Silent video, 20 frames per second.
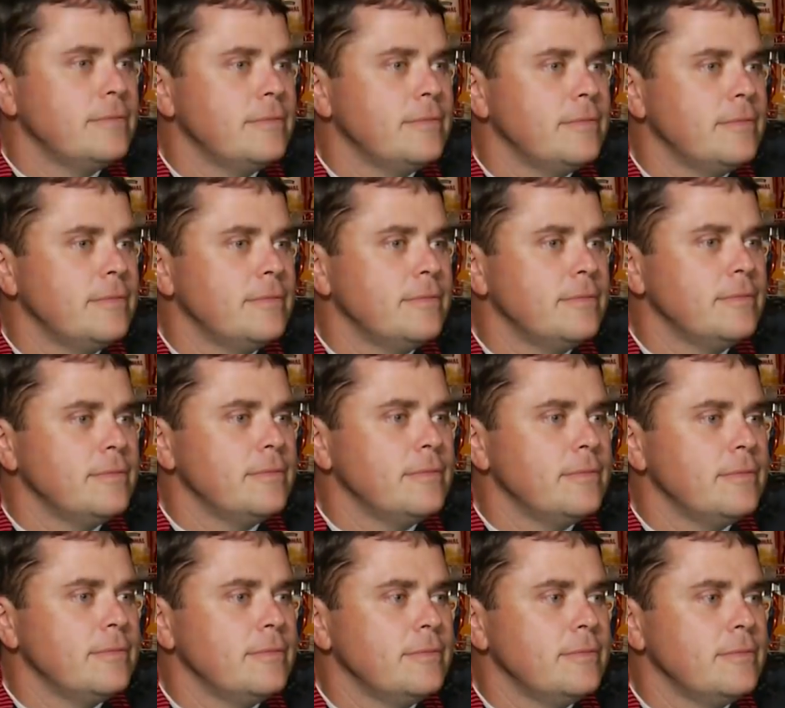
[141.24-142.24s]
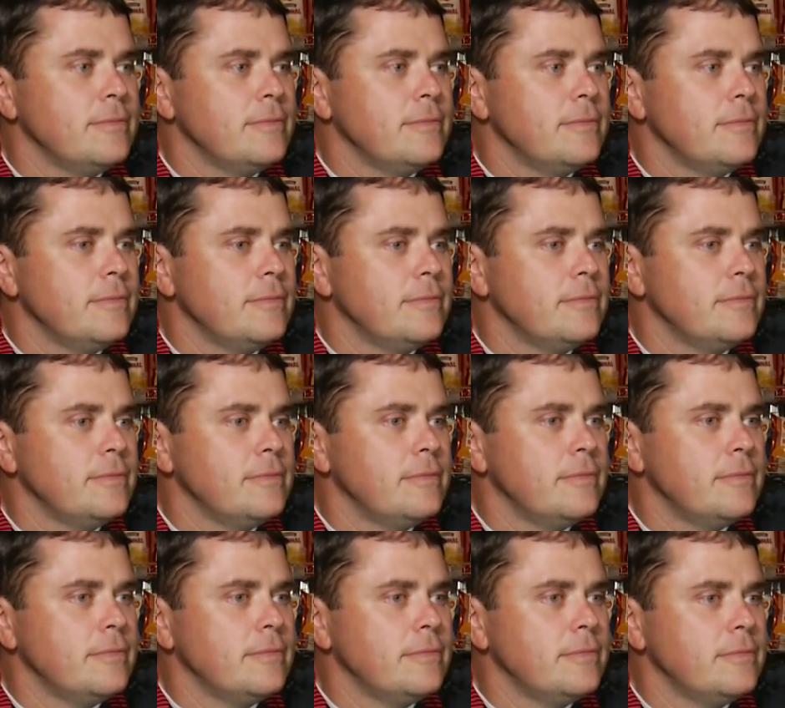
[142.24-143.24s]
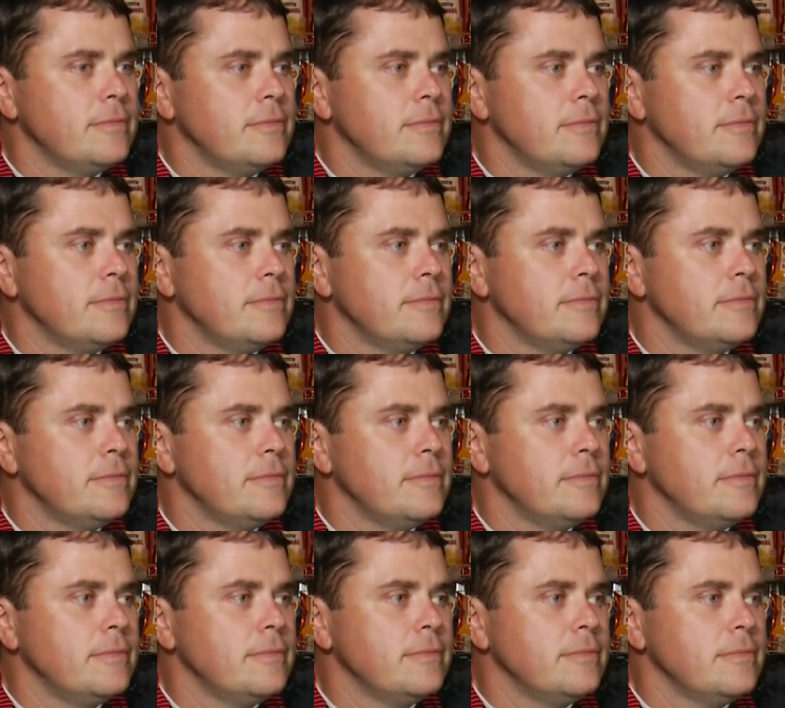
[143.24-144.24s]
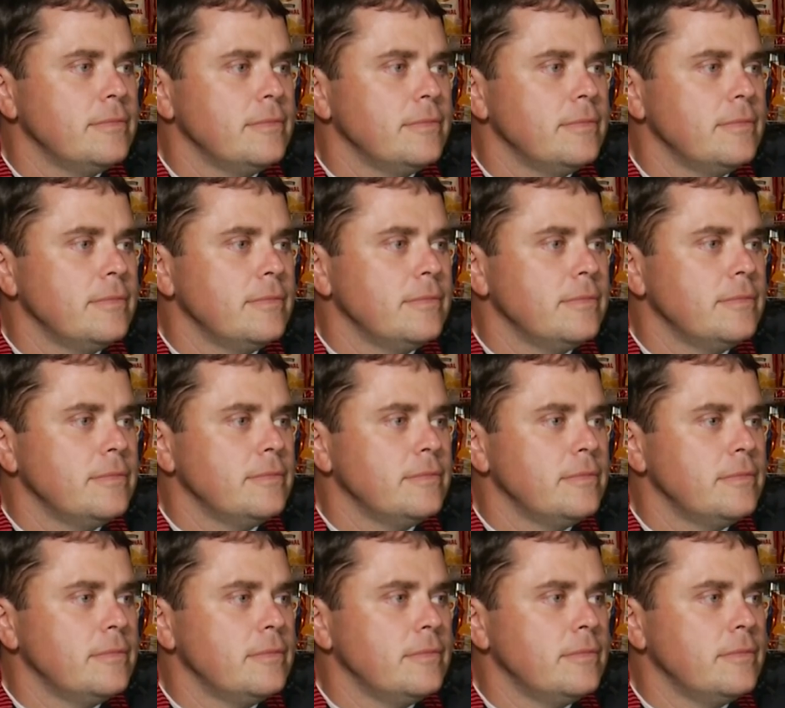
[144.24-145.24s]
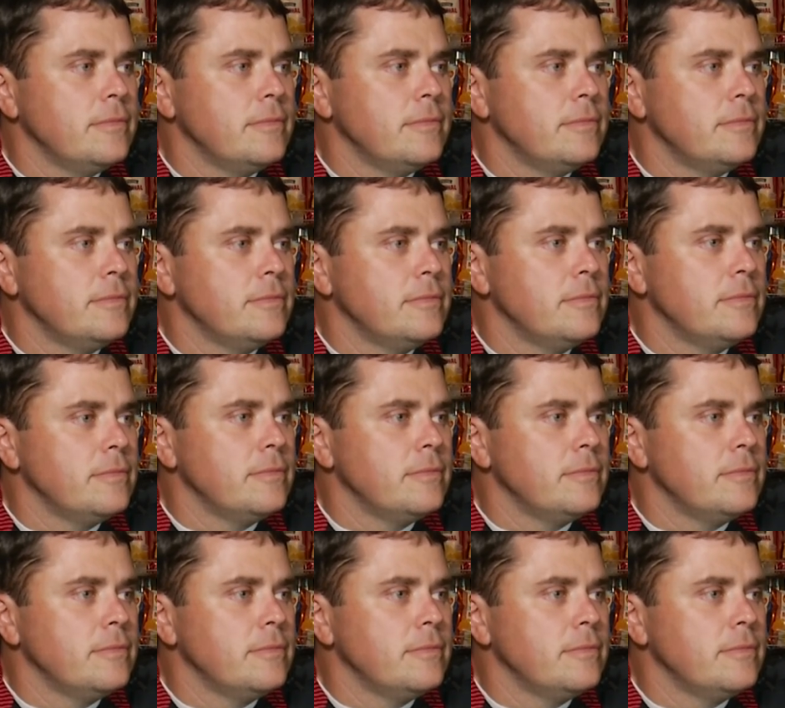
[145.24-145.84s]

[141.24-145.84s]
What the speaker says: The person shown says nothing.